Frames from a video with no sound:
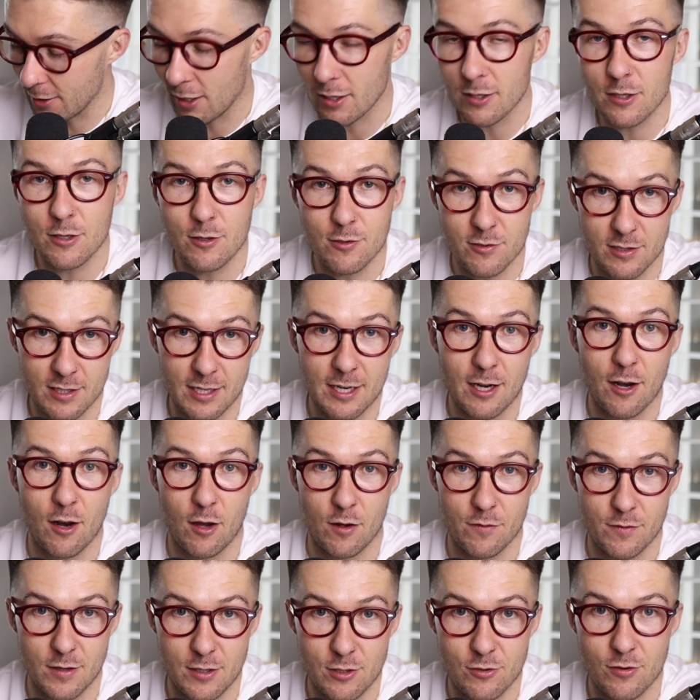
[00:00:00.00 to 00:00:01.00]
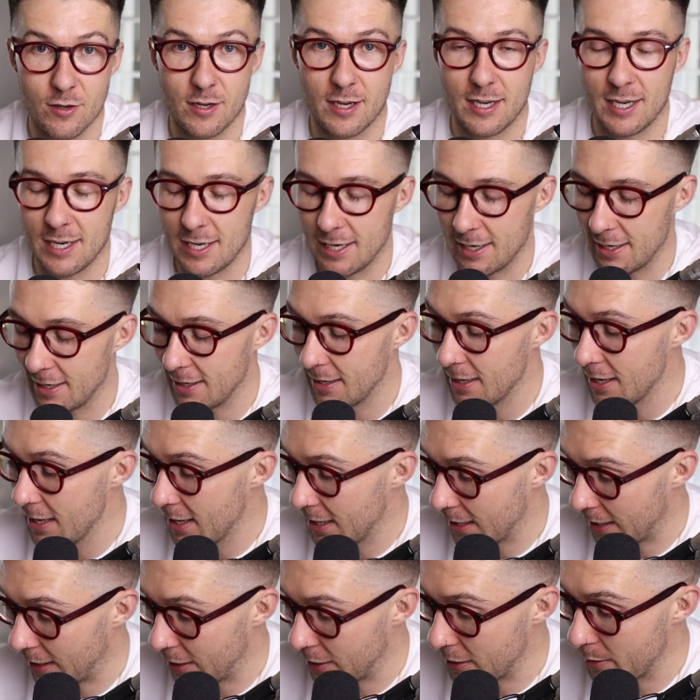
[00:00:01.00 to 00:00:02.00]
like using the cloth, then trying to clean it,
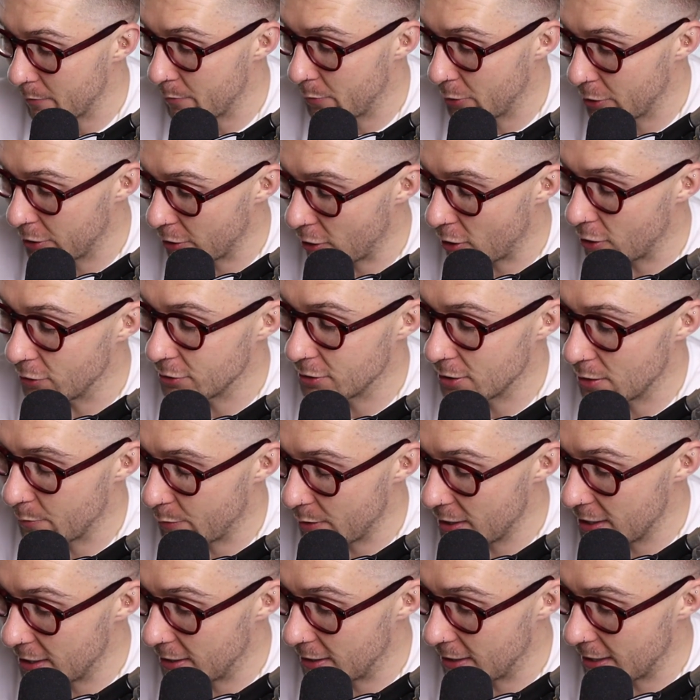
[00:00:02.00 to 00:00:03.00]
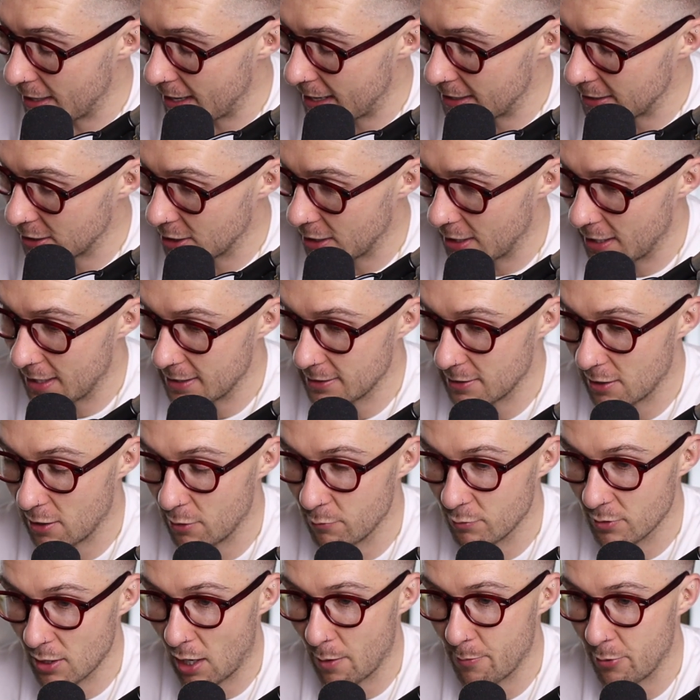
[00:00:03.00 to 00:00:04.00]
and I then put it onto the blade, and actually as I
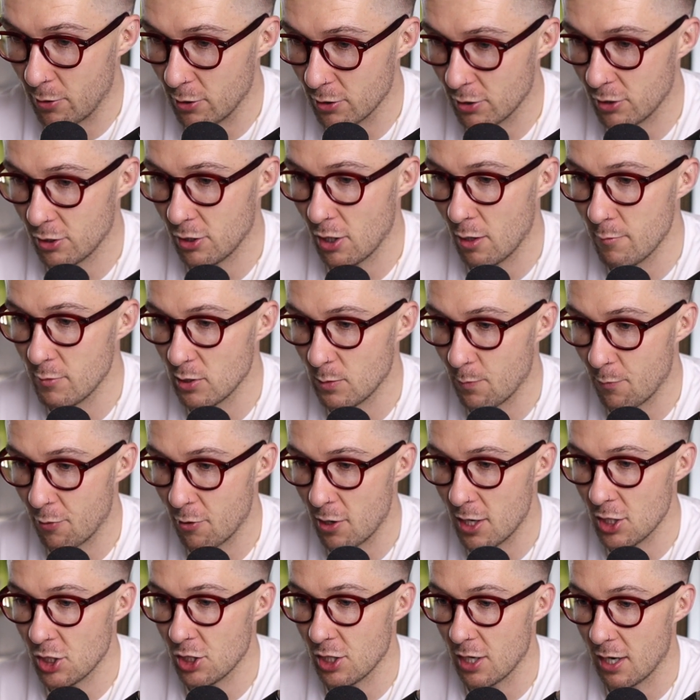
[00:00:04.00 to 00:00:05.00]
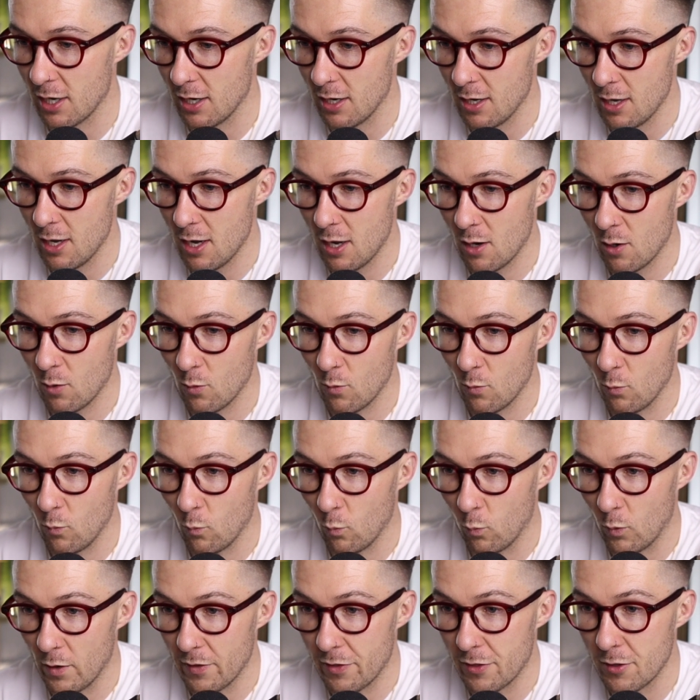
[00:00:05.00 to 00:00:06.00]
put so much pressure
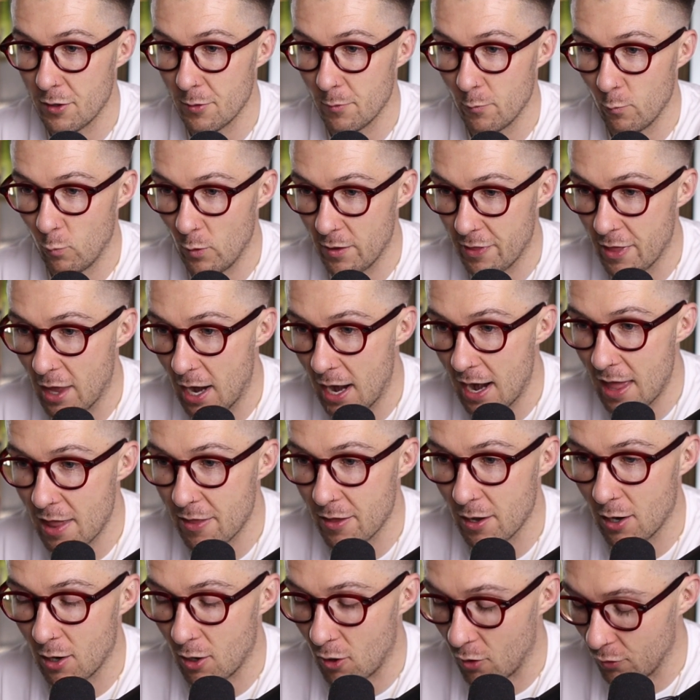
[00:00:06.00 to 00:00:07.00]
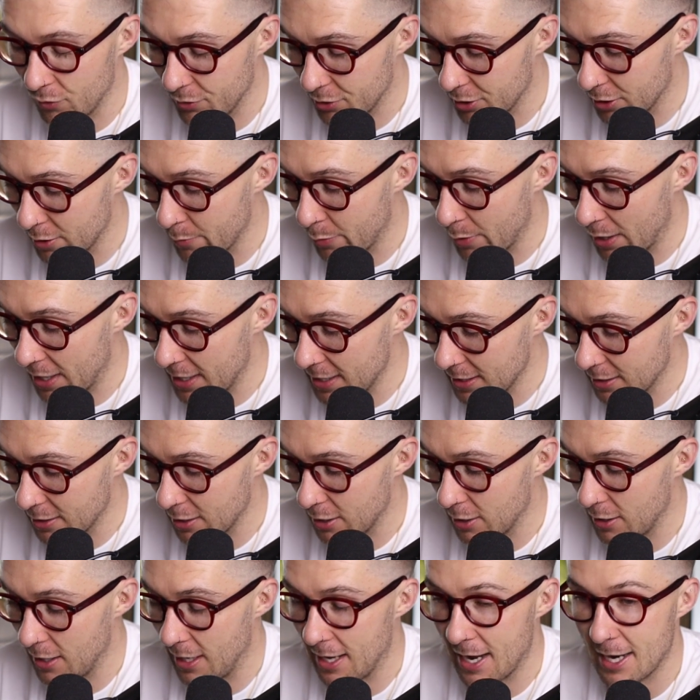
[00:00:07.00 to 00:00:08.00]
with the leather onto the blade
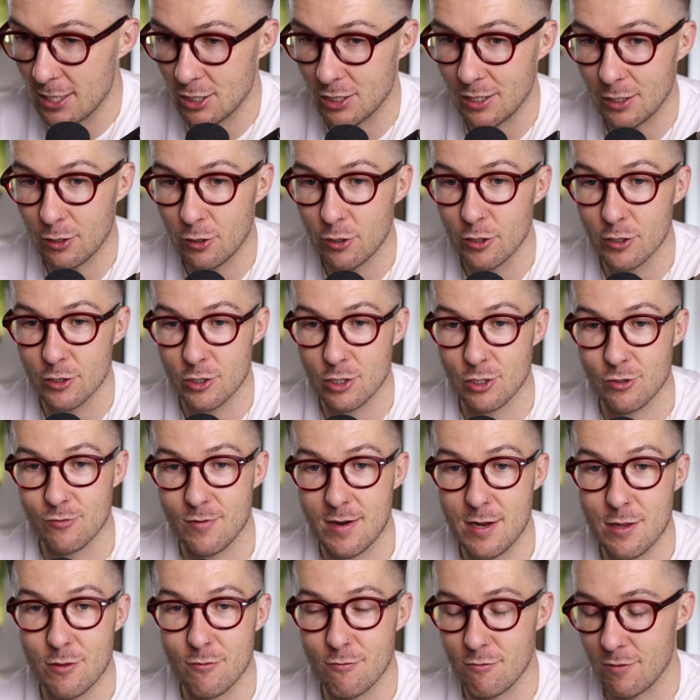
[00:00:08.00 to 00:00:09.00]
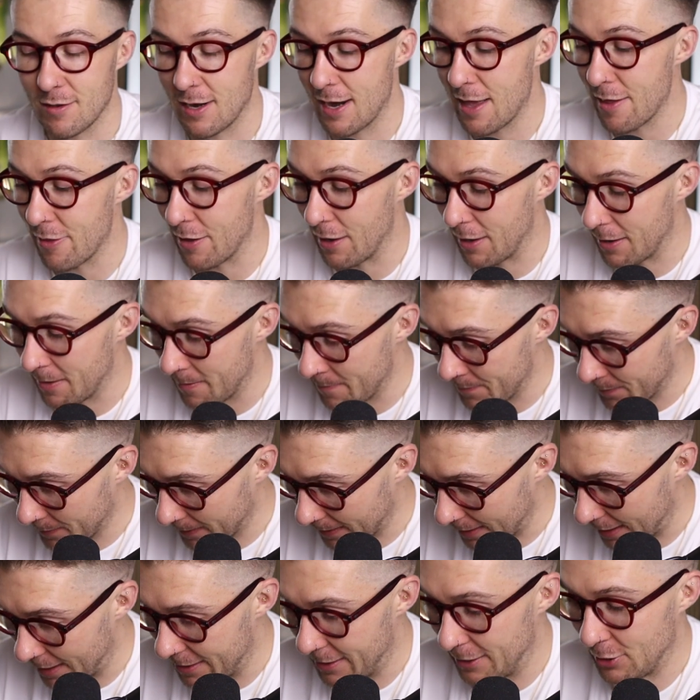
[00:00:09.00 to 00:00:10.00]
that it actually cut straight through the leather
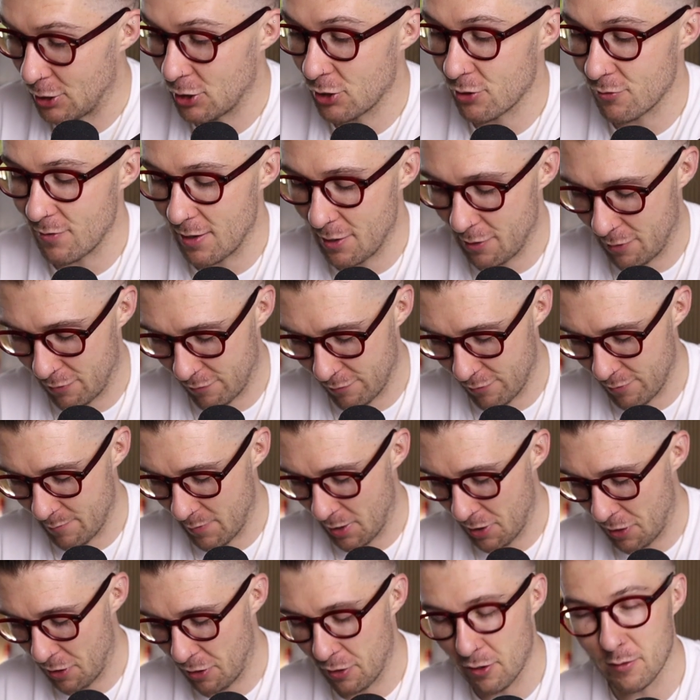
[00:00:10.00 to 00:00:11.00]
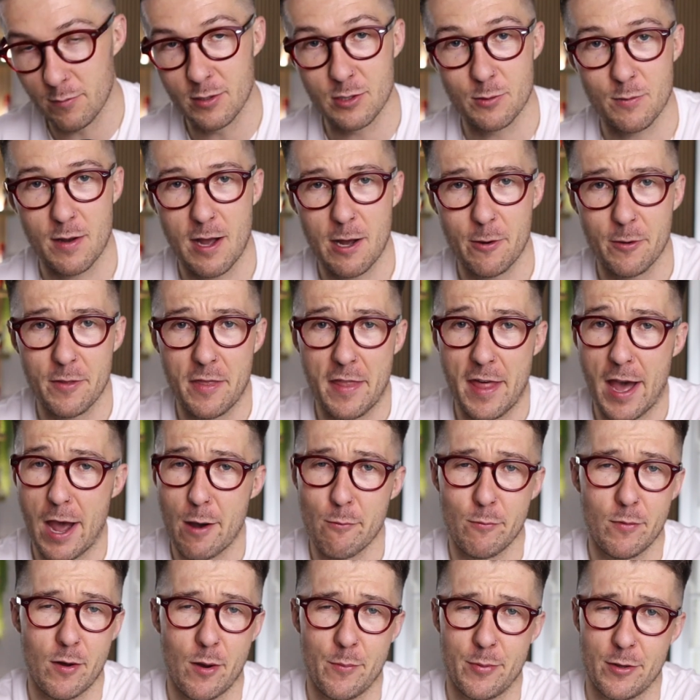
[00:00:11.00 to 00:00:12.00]
and then straight through my thumb as well. And that,
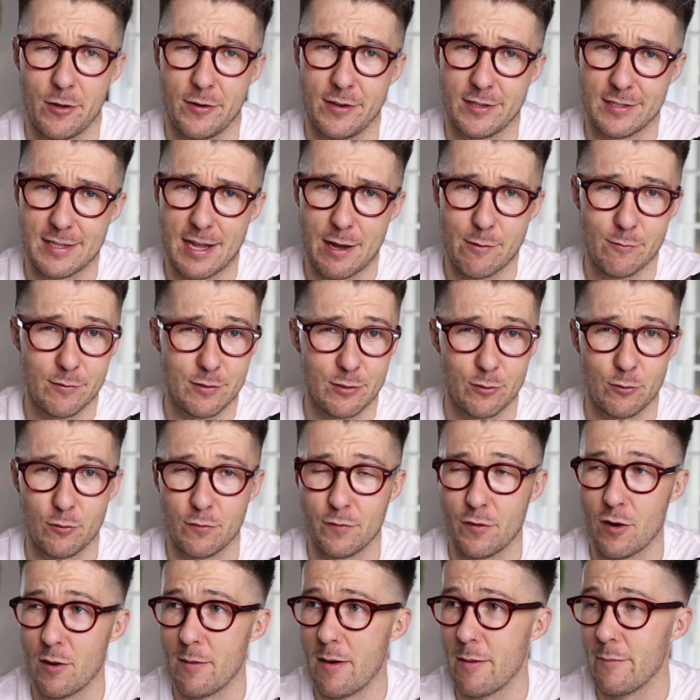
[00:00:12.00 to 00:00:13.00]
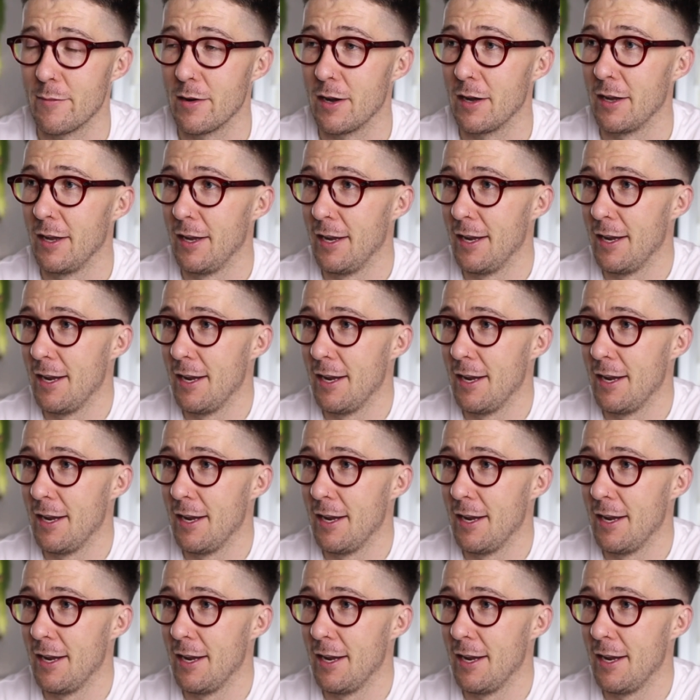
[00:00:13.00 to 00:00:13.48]
I'll be honest, that was awful. I remember